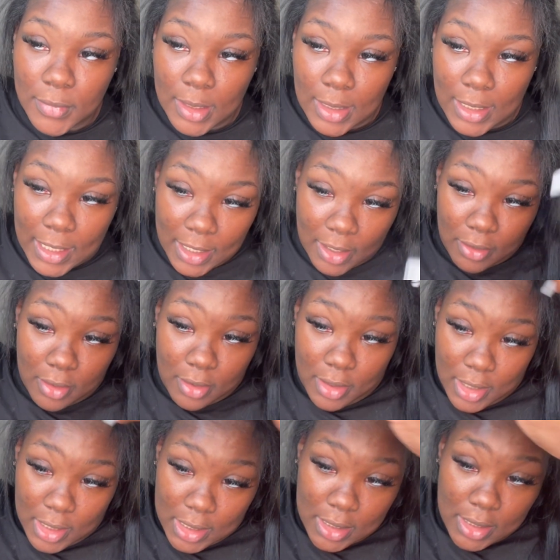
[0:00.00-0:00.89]
later
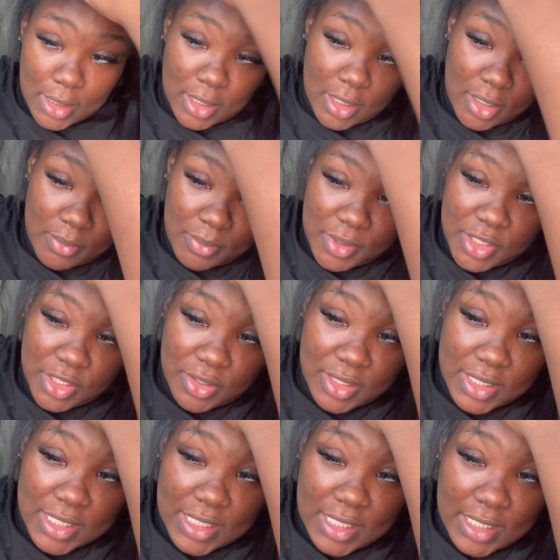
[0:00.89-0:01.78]
on, but you
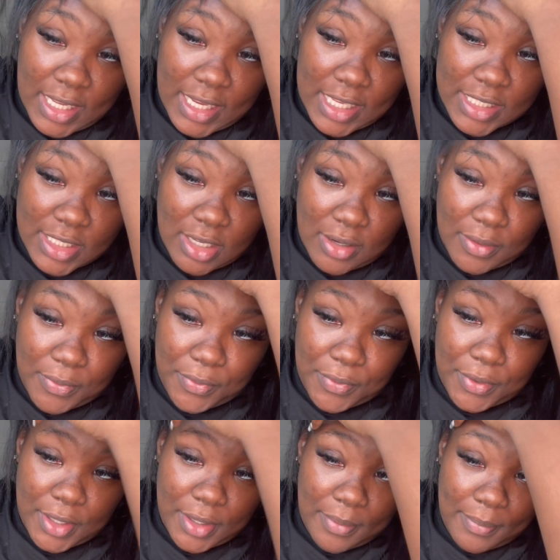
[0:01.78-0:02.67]
can see like it's gonna
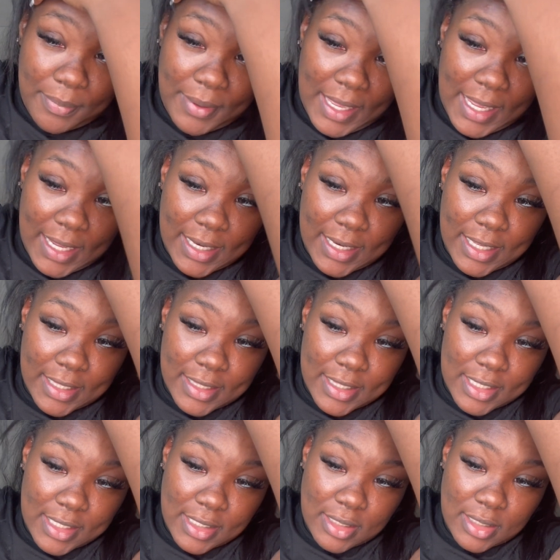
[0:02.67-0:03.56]
flip back like
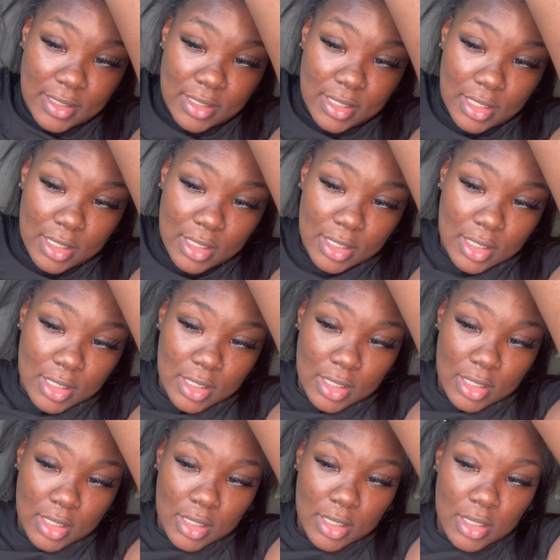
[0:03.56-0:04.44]
this,
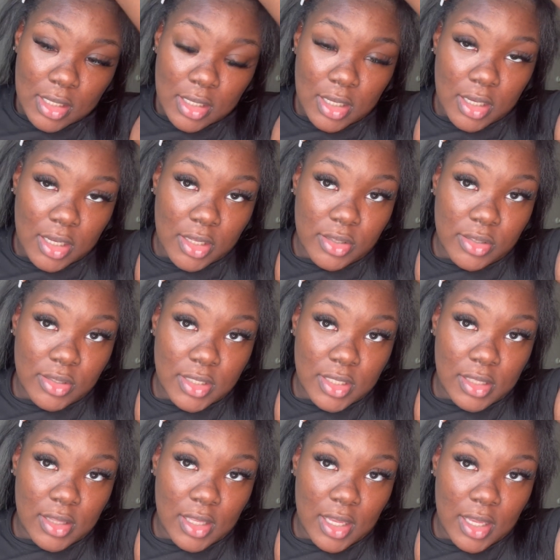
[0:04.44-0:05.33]
and you
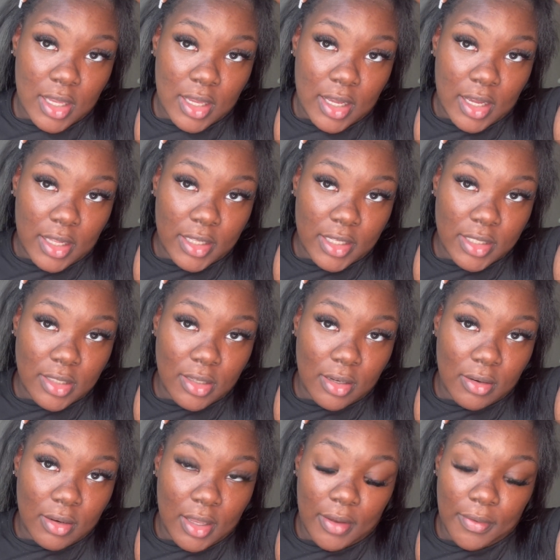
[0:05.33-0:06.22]
see that how that's
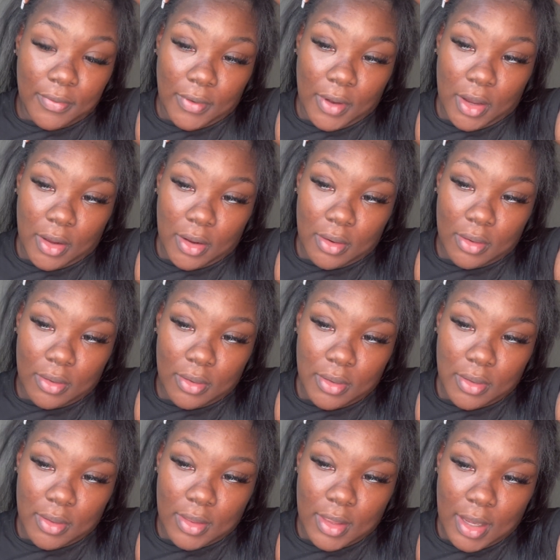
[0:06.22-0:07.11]
gonna like fall
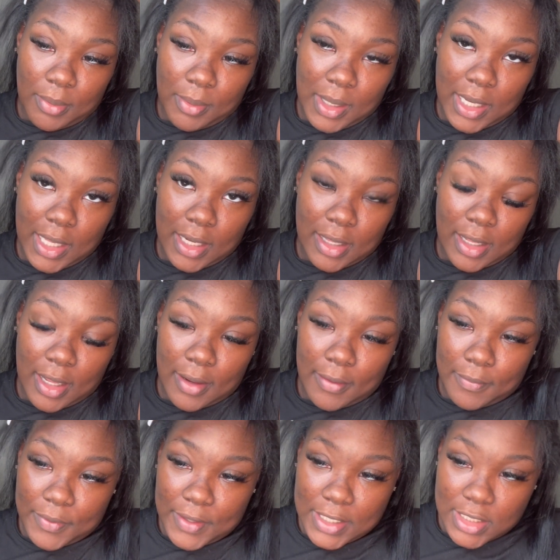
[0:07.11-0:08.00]
that way like that.
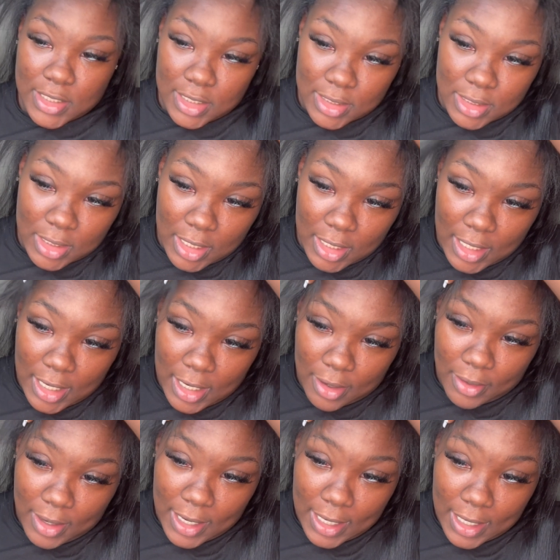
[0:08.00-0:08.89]
That's just like
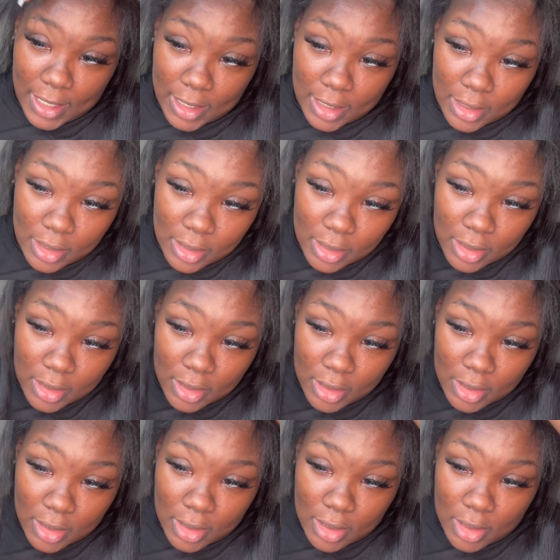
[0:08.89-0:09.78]
how I
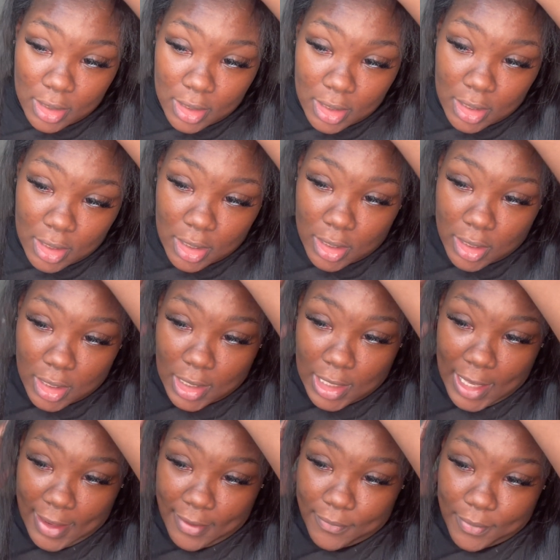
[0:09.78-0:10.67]

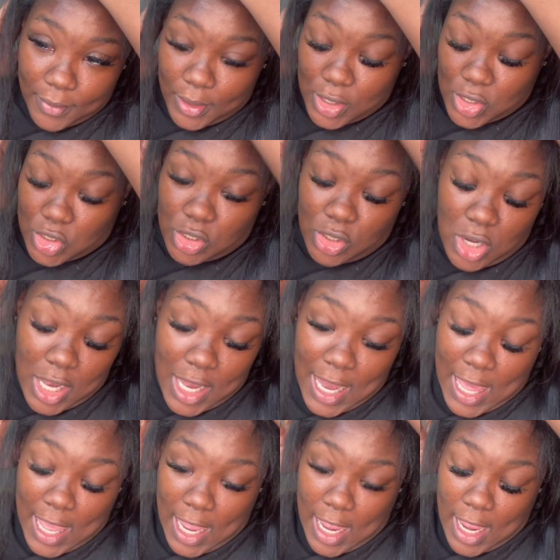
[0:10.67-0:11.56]
like for it to
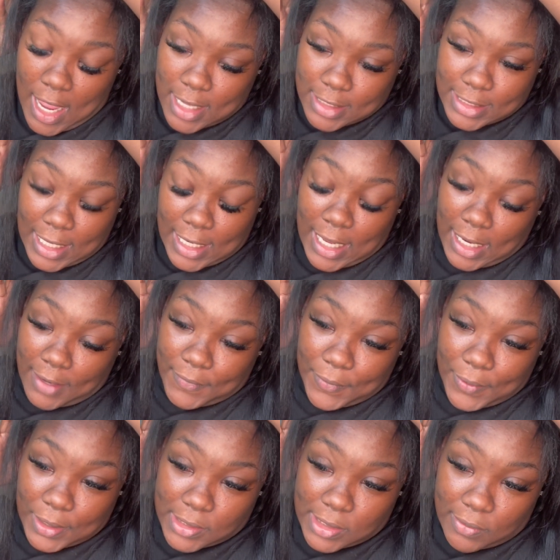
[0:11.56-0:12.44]
lay. So I like
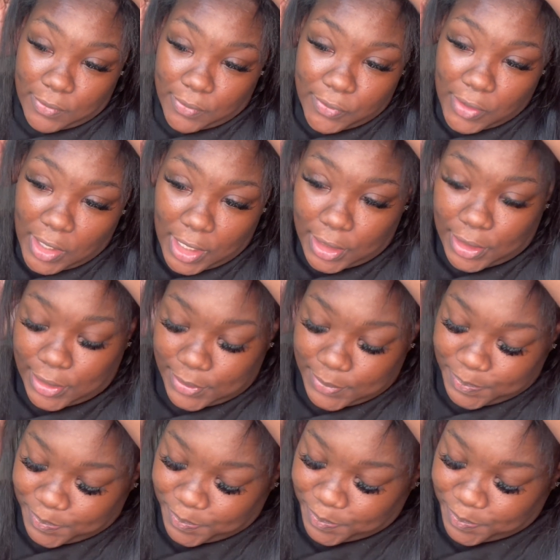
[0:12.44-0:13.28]
for it to fall.